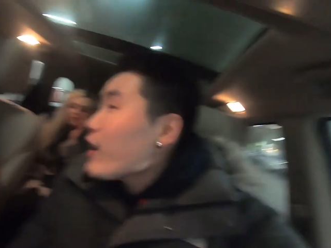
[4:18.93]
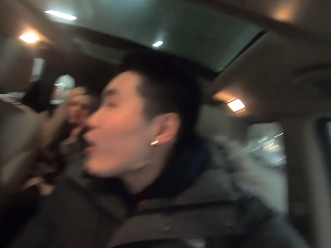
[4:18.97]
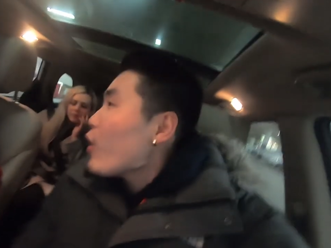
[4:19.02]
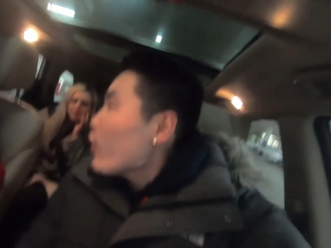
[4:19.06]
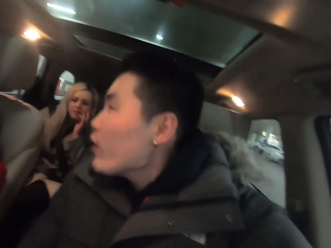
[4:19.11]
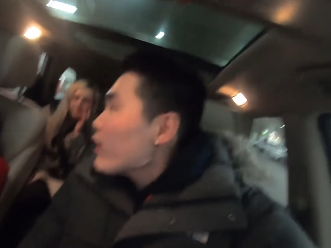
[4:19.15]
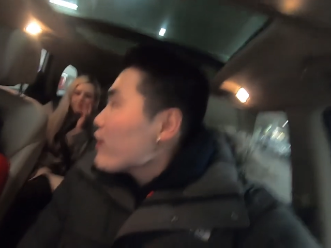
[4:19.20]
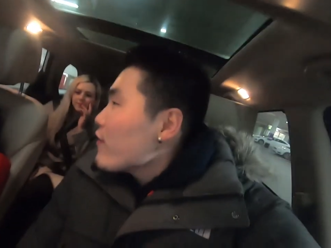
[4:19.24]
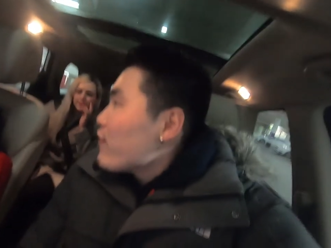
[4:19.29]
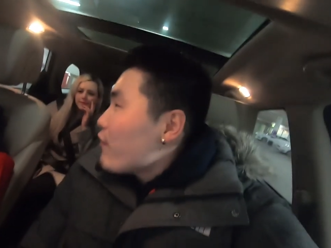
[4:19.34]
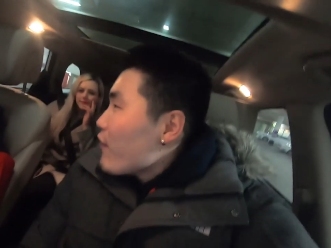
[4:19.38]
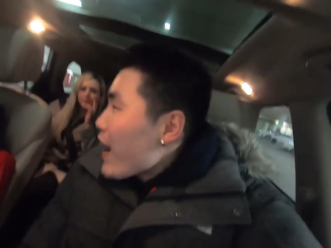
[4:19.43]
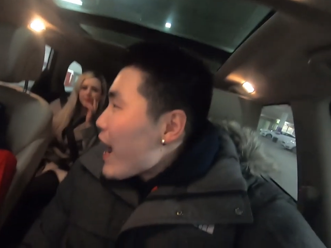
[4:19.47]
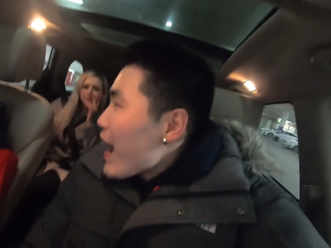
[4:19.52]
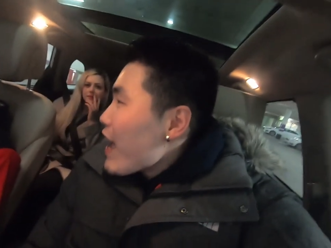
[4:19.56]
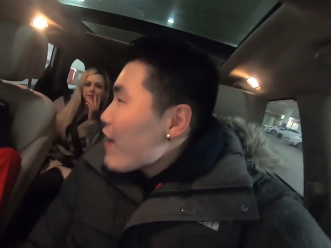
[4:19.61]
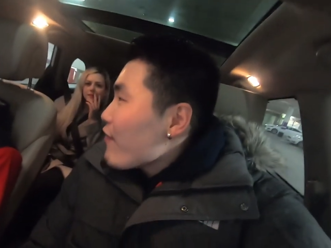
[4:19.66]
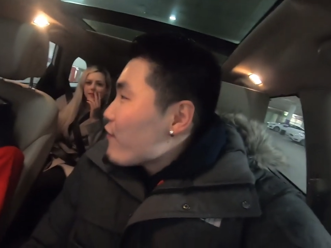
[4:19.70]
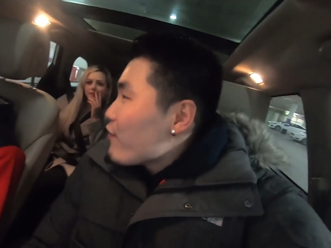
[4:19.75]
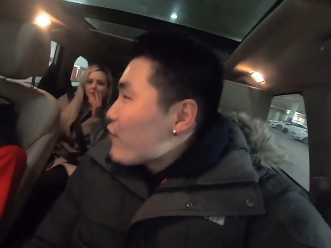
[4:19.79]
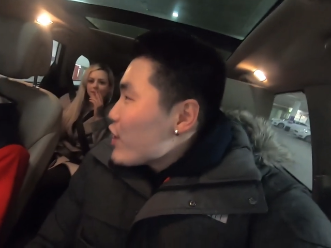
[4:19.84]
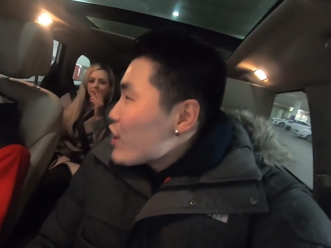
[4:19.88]
there are only
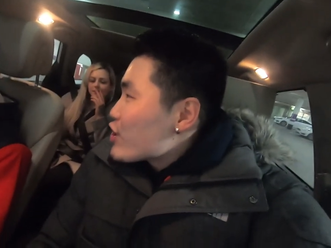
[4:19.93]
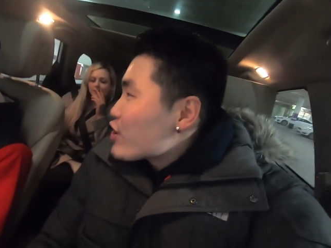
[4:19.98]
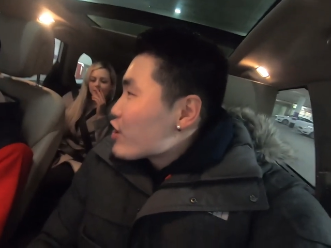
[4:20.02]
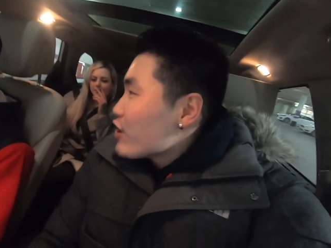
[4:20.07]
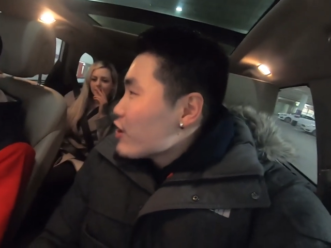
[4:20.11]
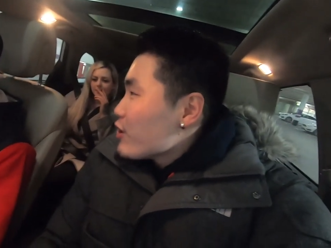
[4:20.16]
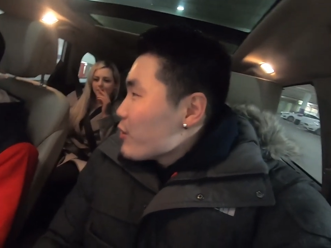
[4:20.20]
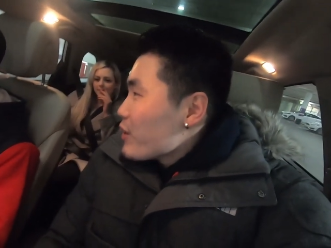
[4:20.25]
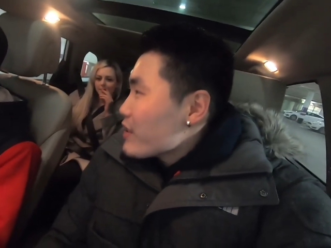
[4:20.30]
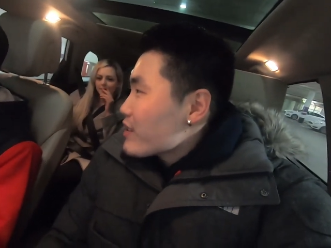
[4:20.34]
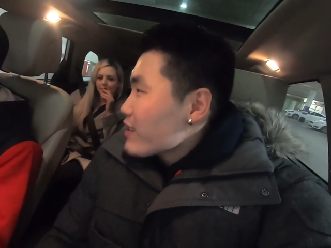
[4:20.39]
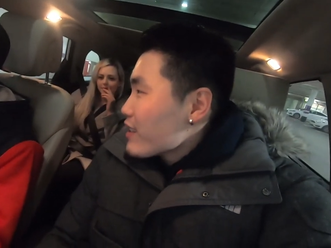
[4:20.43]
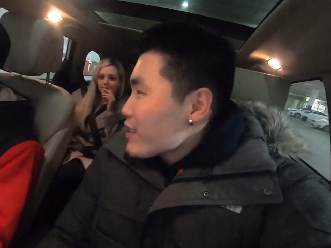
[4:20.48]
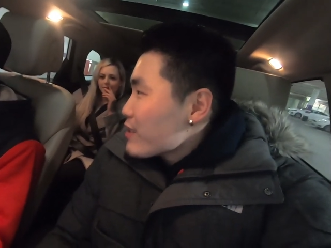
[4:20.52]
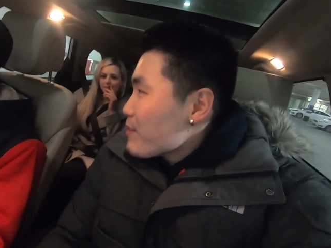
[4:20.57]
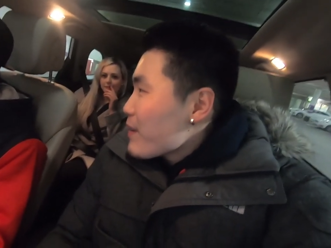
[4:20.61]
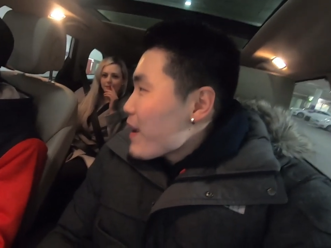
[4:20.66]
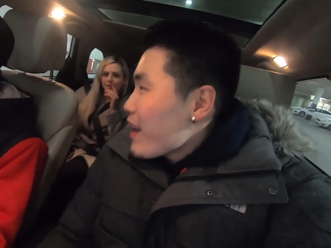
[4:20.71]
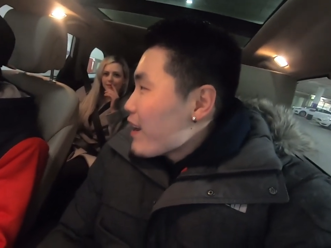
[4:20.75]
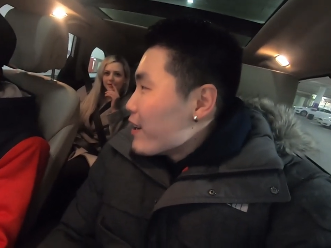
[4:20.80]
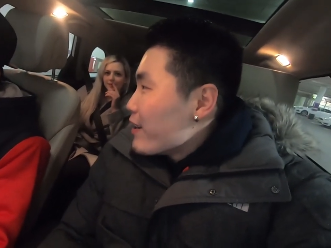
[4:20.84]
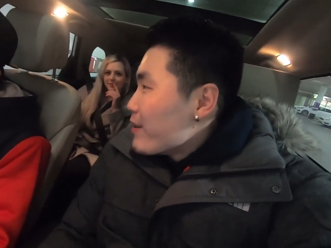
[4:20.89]
five featured units on this
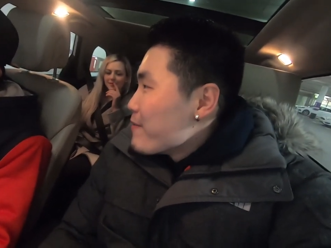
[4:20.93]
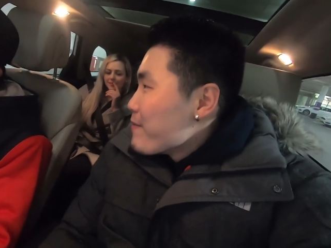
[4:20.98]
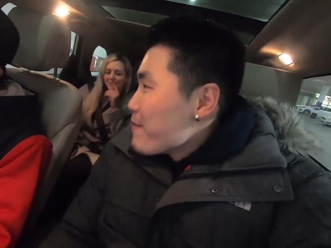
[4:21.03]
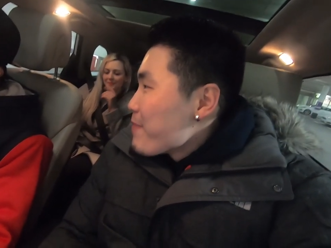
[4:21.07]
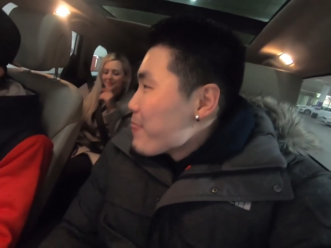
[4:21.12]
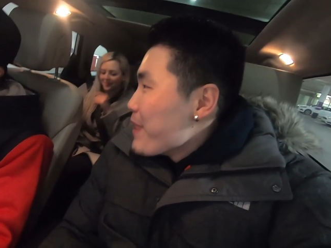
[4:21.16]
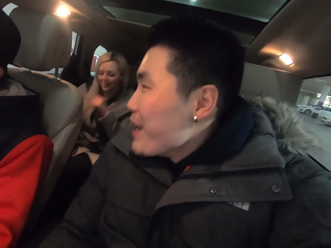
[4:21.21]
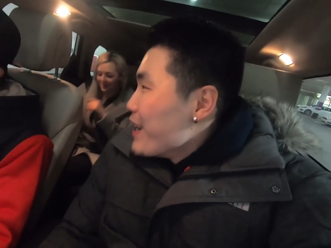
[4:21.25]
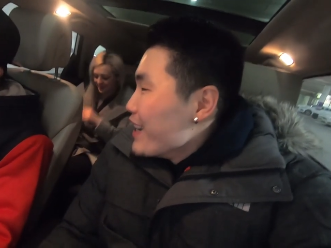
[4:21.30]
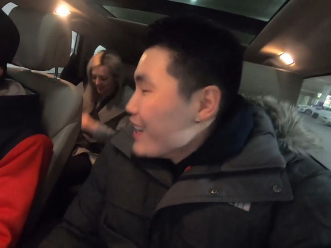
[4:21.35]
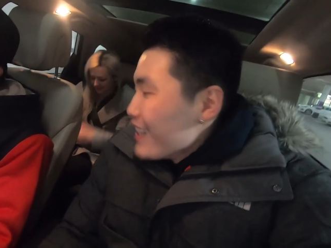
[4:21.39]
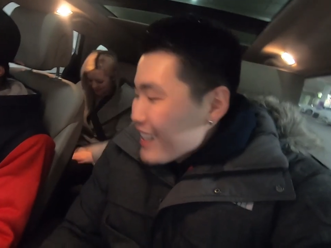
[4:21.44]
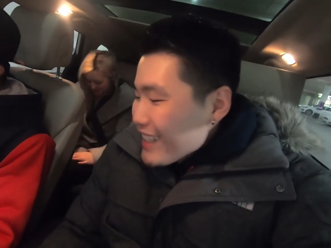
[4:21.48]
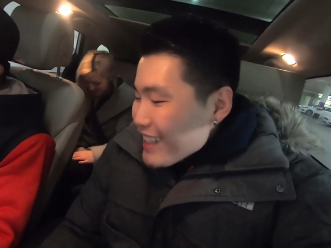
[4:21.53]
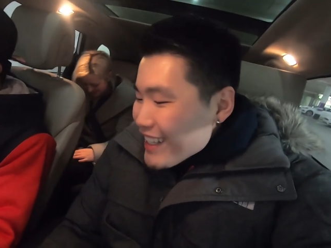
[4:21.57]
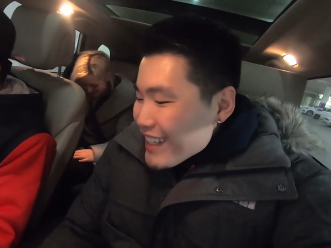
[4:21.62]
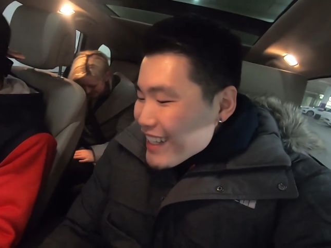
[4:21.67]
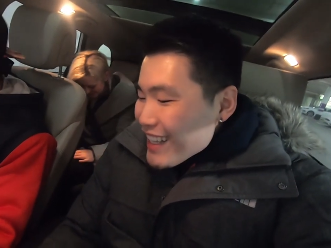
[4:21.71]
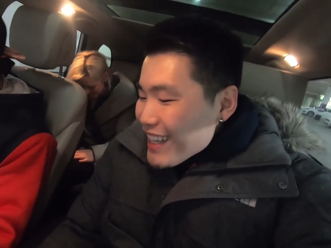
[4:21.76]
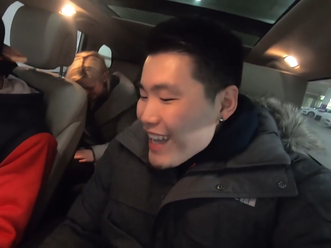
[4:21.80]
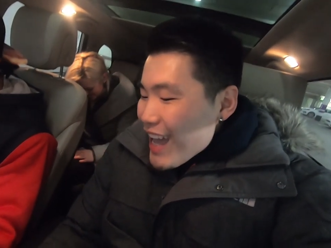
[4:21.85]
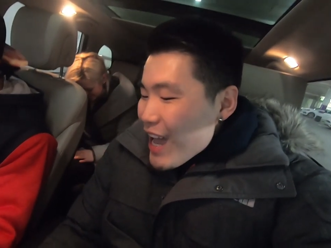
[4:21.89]
banner. Oh my